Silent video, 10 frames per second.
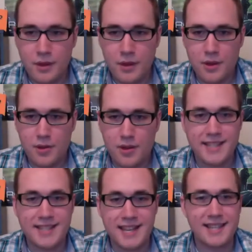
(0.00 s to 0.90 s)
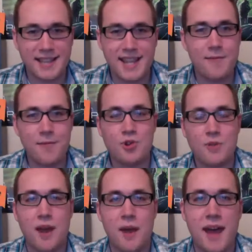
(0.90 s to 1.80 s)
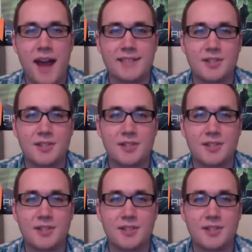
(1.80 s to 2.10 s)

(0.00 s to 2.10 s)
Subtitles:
like I said, it's like the kid version of Mad Max.